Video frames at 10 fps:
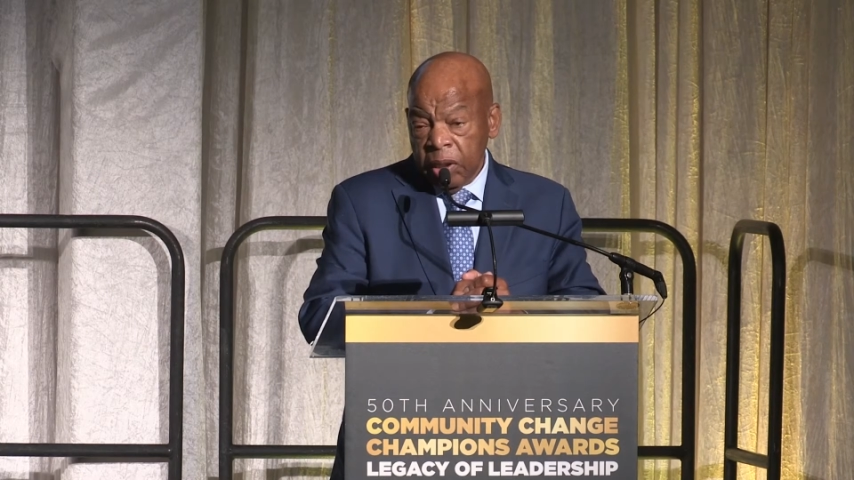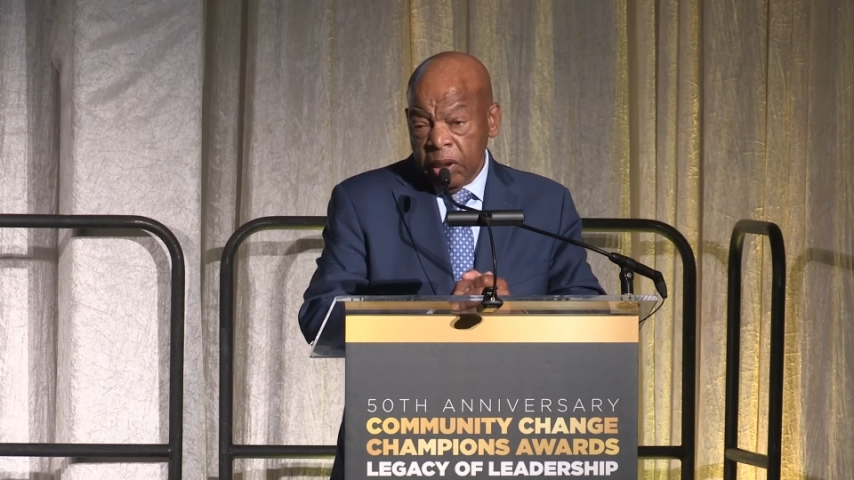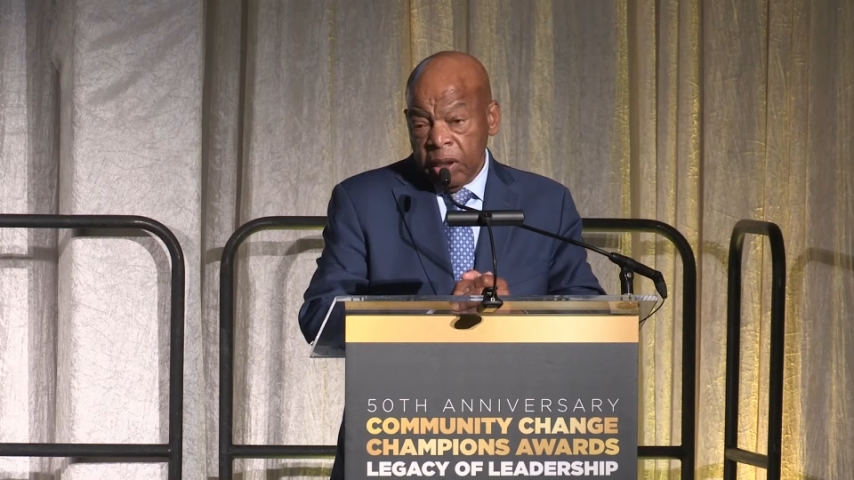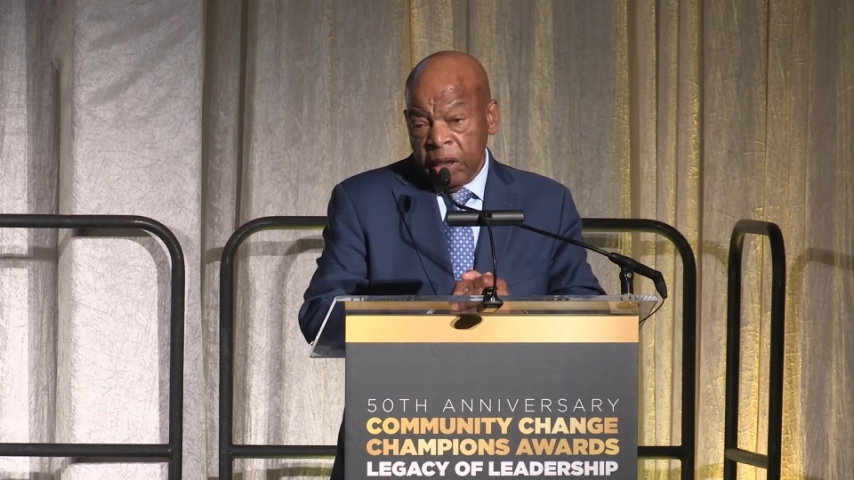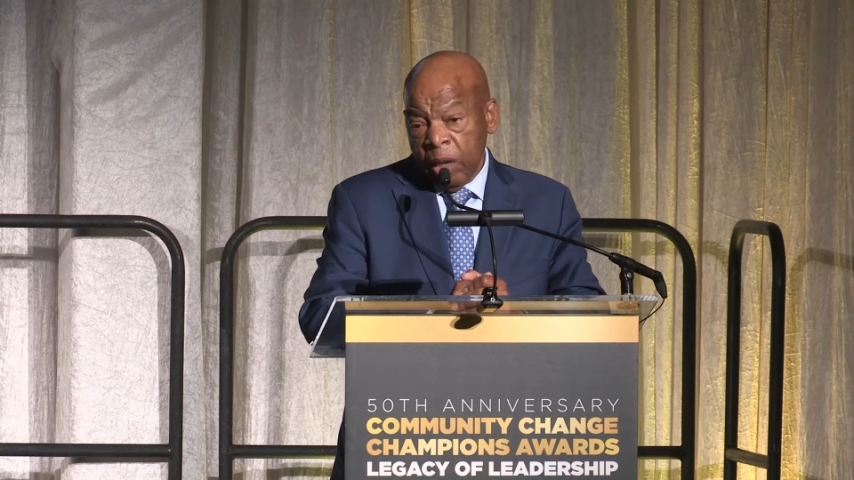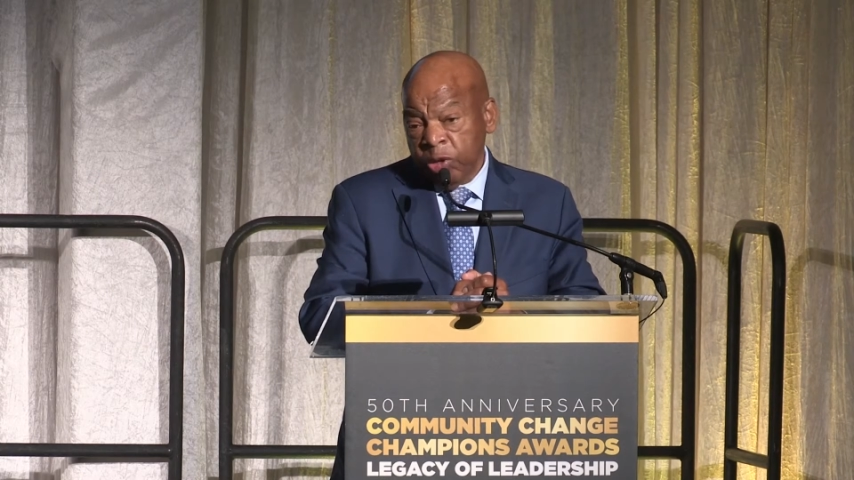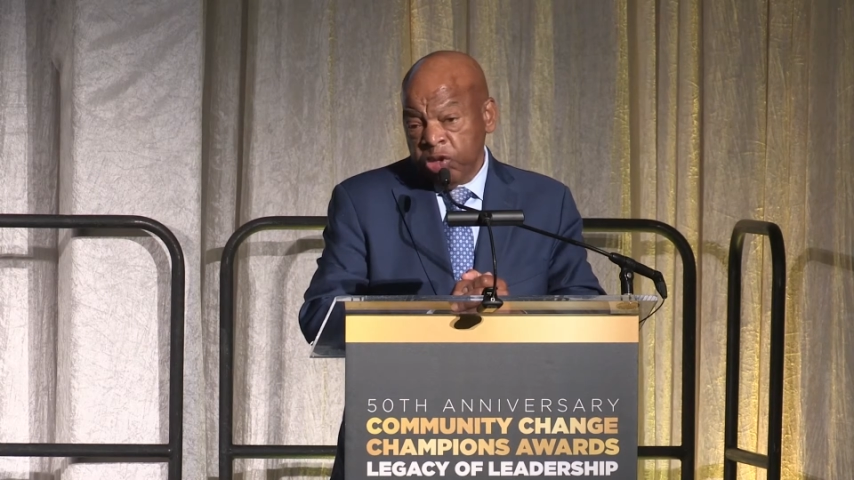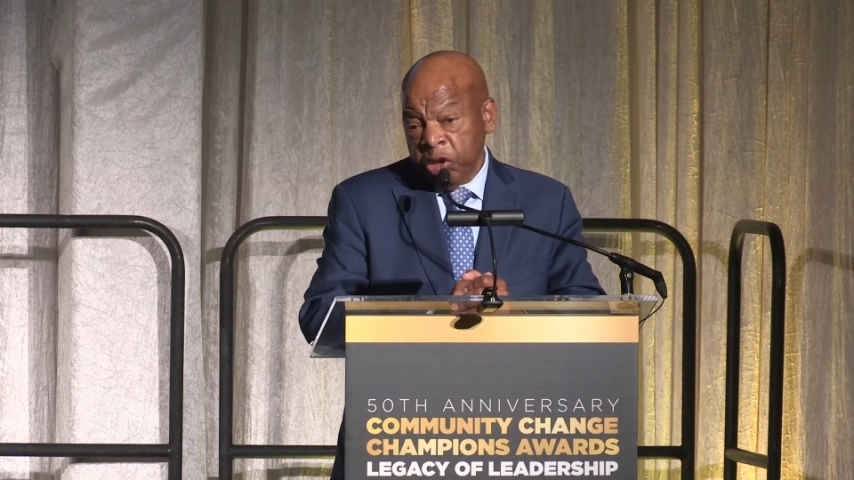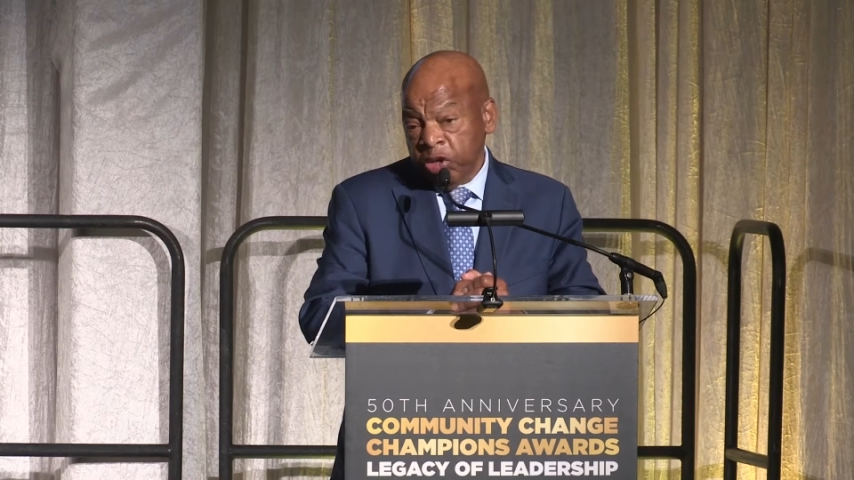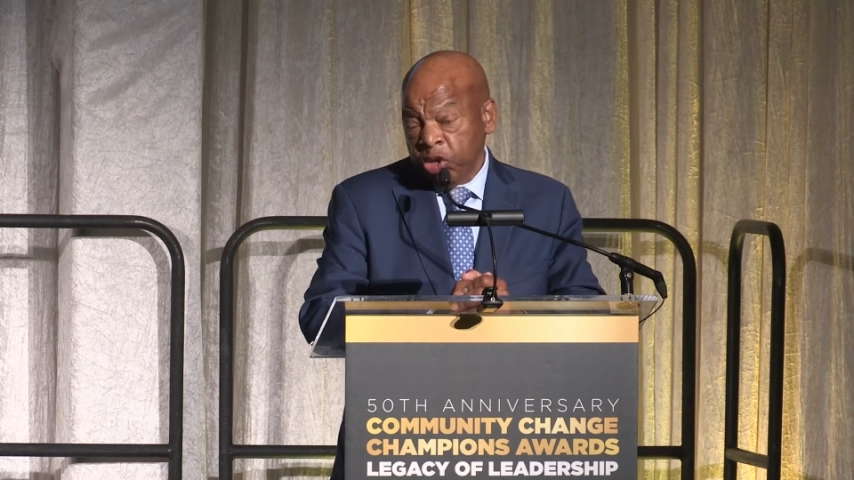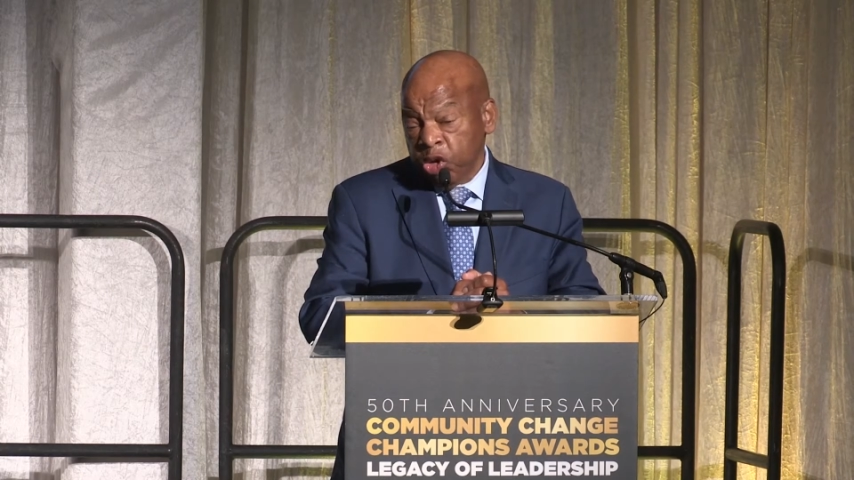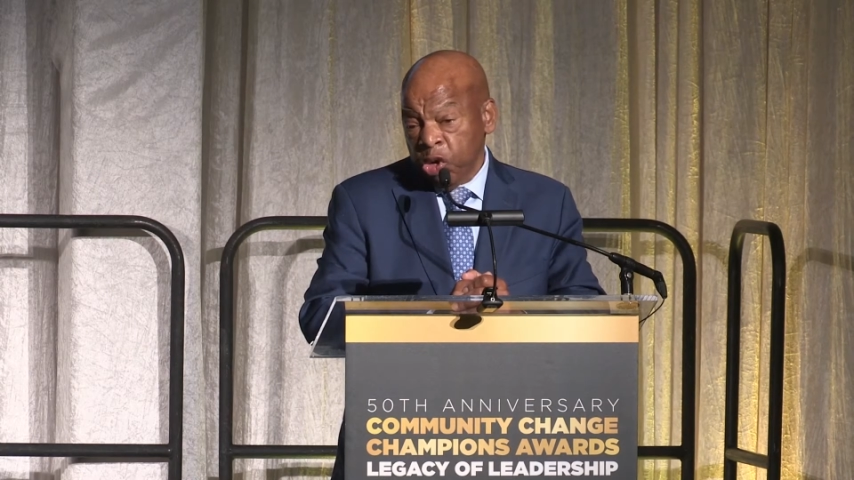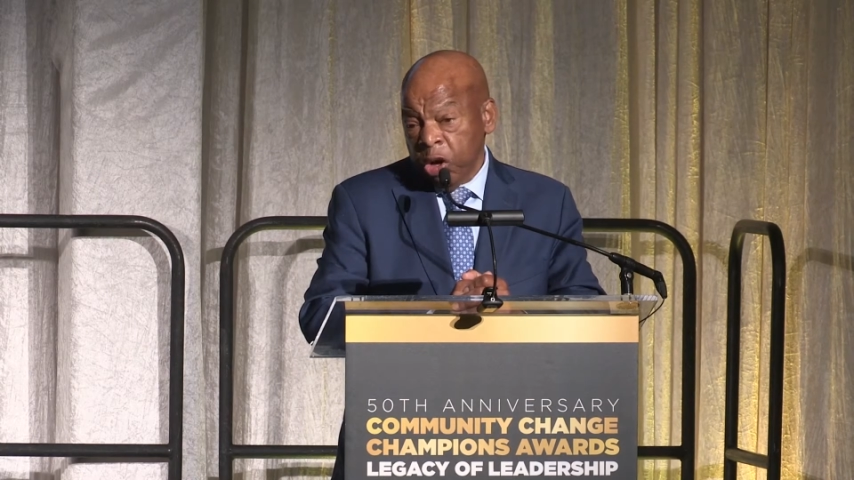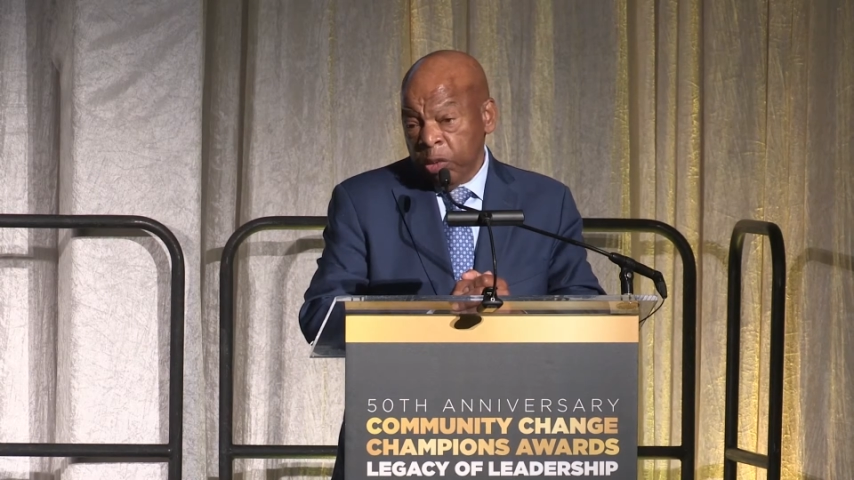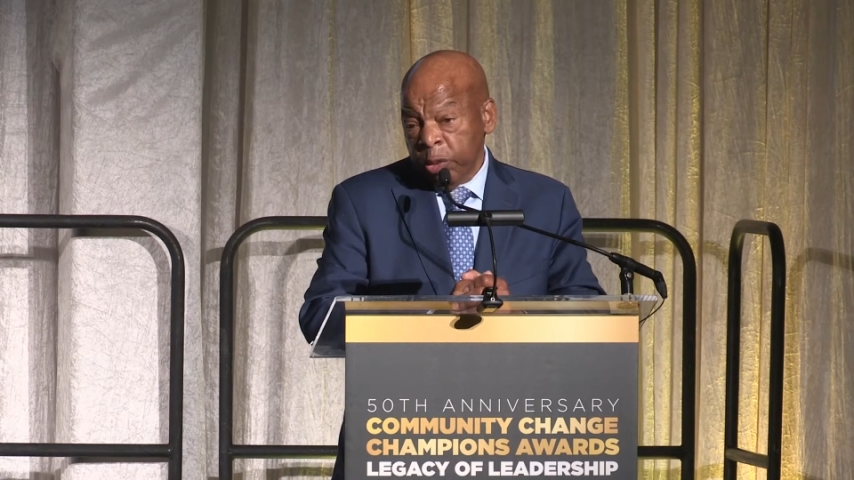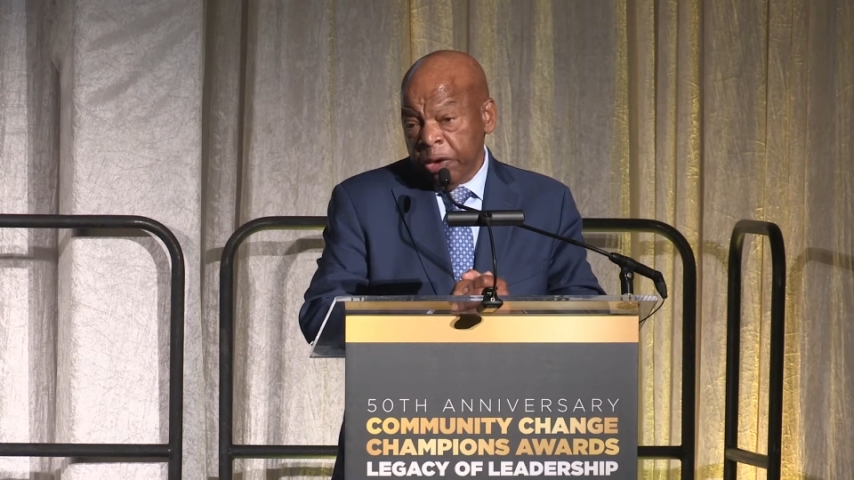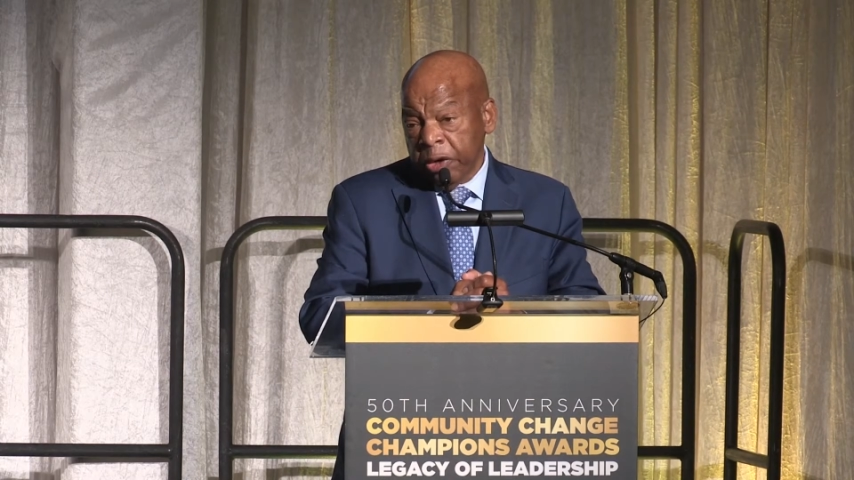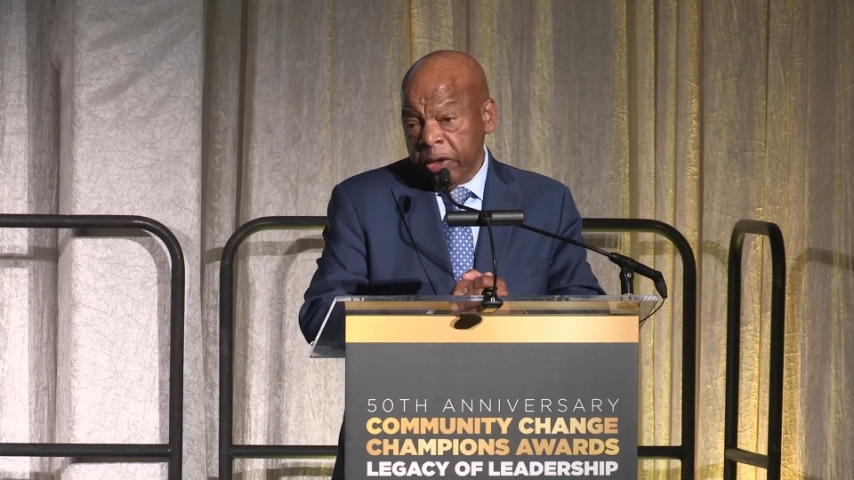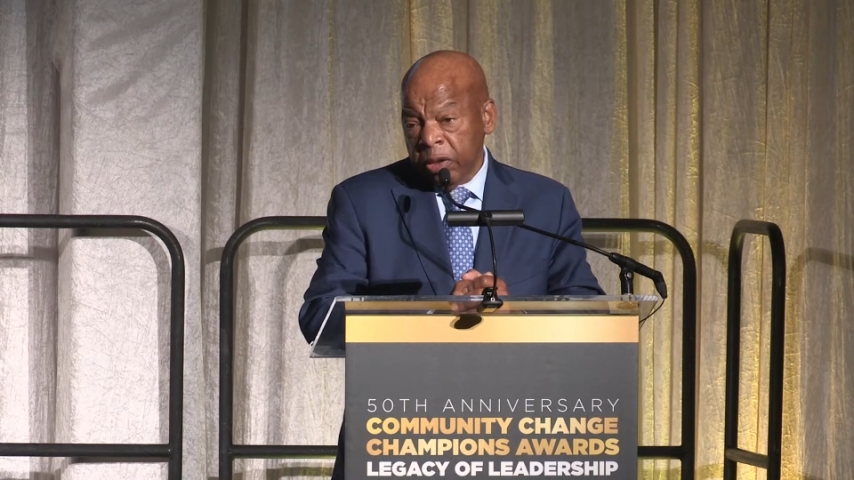And I would say, this is hard work.